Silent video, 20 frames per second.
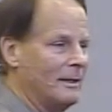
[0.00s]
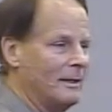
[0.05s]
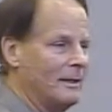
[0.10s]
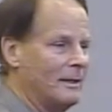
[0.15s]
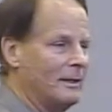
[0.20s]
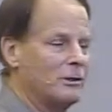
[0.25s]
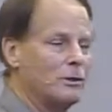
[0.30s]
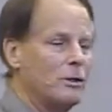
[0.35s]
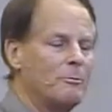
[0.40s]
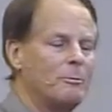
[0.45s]

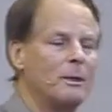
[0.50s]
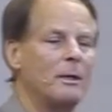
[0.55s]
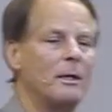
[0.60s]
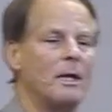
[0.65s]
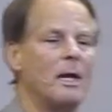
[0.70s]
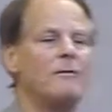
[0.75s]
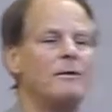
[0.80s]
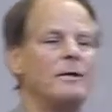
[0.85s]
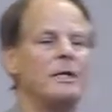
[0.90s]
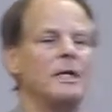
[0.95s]
So,
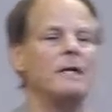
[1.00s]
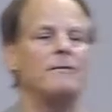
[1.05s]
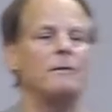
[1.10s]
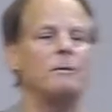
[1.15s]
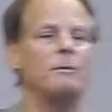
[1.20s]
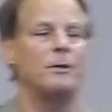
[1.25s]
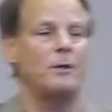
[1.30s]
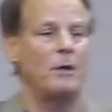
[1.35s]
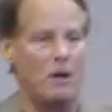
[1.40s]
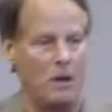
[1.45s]
beloved, even
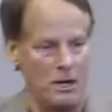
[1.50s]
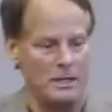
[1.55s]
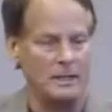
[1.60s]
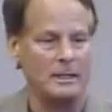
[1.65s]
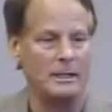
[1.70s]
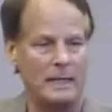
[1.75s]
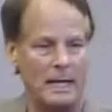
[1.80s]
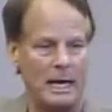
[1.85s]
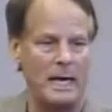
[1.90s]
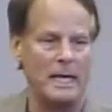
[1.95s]
with
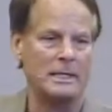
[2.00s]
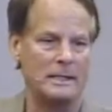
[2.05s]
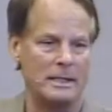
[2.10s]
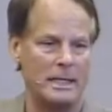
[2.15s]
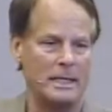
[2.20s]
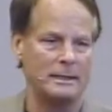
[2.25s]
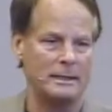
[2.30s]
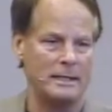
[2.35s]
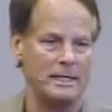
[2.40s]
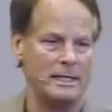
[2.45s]
hardened guys
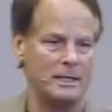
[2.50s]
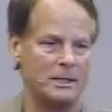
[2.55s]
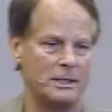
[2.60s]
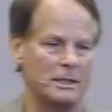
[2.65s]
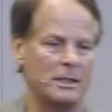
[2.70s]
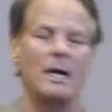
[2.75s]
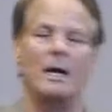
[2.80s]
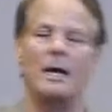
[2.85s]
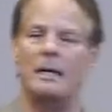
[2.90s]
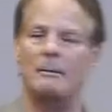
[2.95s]
like
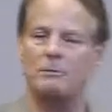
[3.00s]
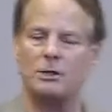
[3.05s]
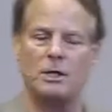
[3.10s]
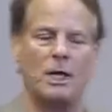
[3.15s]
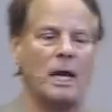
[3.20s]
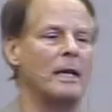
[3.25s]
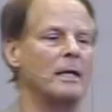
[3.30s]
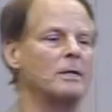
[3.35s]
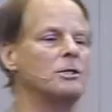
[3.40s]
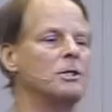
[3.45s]
this, I'm
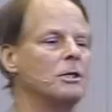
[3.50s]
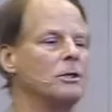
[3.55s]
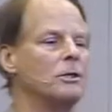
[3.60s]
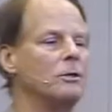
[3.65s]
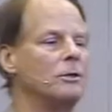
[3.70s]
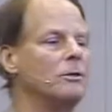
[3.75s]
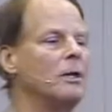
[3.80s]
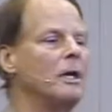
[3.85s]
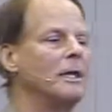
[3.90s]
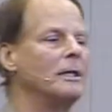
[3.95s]
challenging
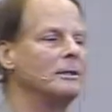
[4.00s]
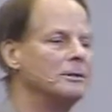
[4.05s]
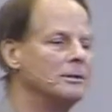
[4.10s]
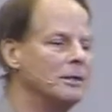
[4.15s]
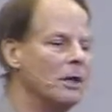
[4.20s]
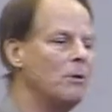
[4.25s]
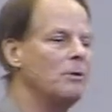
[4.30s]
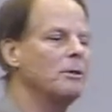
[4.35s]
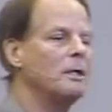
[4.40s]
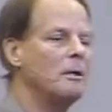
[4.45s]
you,
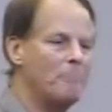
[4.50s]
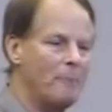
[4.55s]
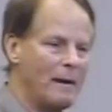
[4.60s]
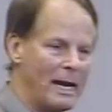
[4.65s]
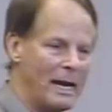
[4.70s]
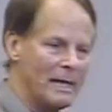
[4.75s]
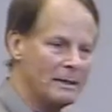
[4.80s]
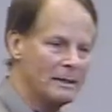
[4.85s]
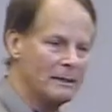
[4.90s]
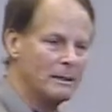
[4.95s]
don't
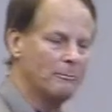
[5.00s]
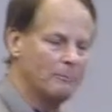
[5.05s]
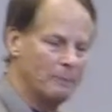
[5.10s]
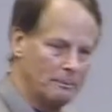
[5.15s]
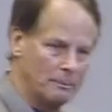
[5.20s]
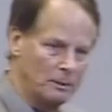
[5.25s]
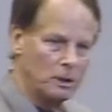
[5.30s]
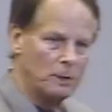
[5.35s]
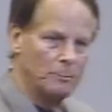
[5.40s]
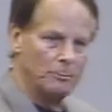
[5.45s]
abandon a
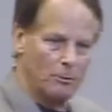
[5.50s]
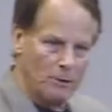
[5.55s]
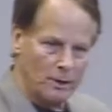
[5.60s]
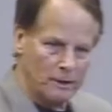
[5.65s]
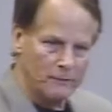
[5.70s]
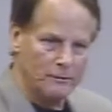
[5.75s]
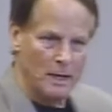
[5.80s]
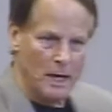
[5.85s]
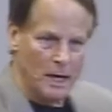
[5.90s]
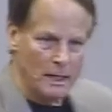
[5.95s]
biblical point
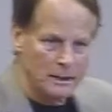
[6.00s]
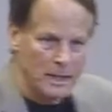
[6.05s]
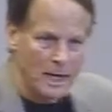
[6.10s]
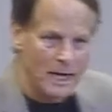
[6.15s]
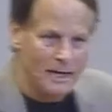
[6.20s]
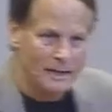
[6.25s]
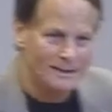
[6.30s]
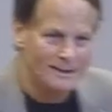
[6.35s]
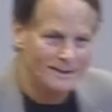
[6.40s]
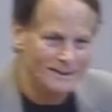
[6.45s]
of
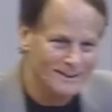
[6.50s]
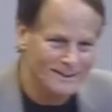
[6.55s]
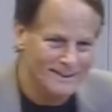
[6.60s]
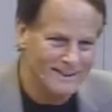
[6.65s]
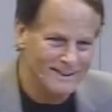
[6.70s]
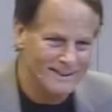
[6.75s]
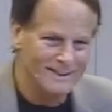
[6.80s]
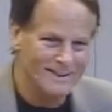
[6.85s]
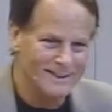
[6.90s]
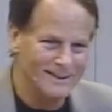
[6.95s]
contact.
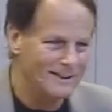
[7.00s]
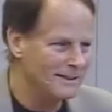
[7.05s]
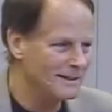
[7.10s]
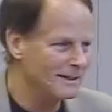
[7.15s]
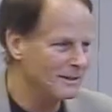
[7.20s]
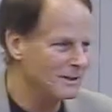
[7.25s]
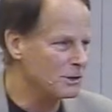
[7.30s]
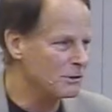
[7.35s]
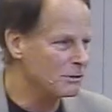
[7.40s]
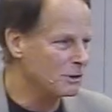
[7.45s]

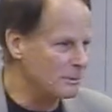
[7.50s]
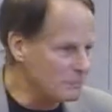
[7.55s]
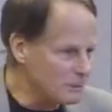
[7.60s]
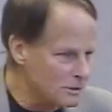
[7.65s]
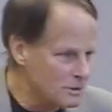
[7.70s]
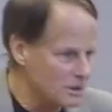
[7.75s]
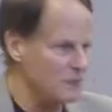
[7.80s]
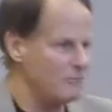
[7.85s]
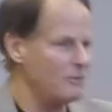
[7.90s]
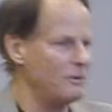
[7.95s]
The
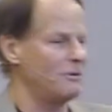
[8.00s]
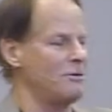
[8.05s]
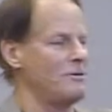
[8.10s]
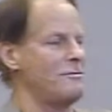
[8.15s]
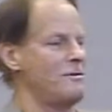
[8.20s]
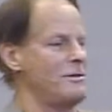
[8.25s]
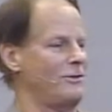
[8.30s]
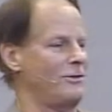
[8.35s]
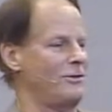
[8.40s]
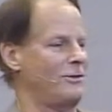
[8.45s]
Scriptures give it to
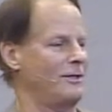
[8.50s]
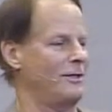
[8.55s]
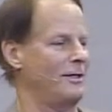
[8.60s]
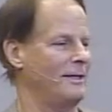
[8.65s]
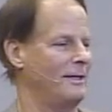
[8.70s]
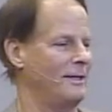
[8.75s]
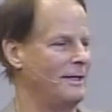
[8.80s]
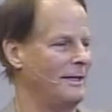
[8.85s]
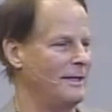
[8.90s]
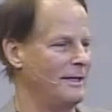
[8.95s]
us.
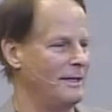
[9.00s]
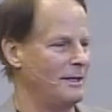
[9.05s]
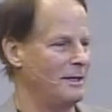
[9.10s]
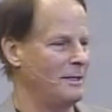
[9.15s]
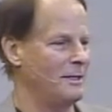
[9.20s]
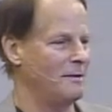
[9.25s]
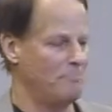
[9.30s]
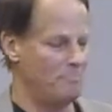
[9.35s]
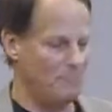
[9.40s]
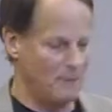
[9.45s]

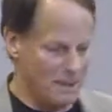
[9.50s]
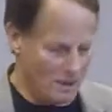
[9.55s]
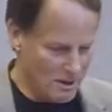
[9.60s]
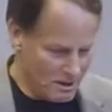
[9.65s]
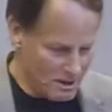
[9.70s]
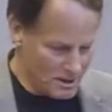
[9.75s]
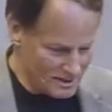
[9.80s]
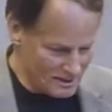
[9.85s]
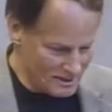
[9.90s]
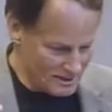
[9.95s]
Be
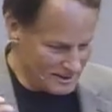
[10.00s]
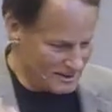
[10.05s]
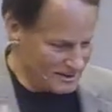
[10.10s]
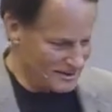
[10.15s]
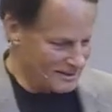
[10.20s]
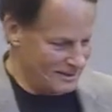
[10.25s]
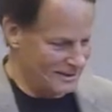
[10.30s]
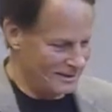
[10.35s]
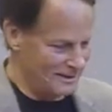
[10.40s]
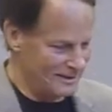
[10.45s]
hardened.
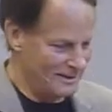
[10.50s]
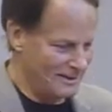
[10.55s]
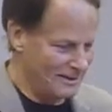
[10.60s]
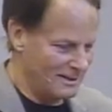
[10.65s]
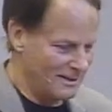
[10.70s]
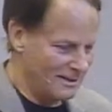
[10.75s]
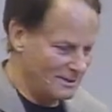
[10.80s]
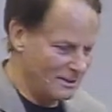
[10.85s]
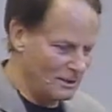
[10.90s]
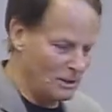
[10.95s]

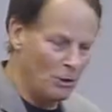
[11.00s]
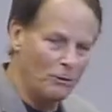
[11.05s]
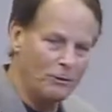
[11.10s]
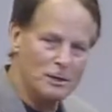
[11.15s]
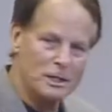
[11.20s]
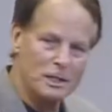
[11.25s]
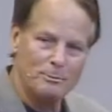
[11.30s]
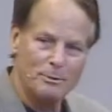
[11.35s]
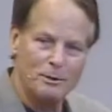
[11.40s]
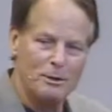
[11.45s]
The Holy
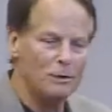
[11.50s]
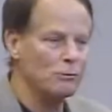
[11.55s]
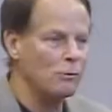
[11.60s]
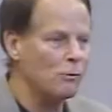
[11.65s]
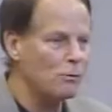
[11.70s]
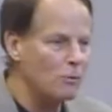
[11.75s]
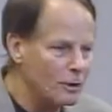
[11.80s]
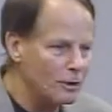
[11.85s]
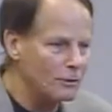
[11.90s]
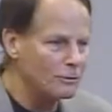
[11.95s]
Spirit will
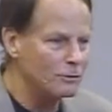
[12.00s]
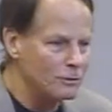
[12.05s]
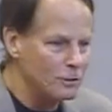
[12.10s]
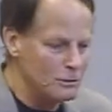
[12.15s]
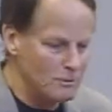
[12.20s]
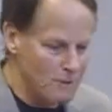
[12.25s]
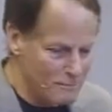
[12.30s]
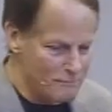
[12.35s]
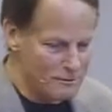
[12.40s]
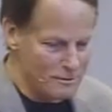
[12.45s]
work through
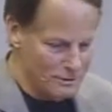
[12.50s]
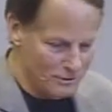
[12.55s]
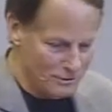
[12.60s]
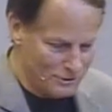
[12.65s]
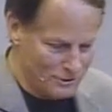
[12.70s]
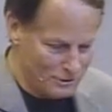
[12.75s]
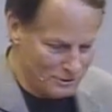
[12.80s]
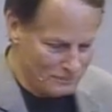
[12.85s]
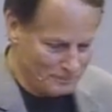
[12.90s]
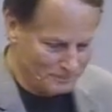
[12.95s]
your efforts.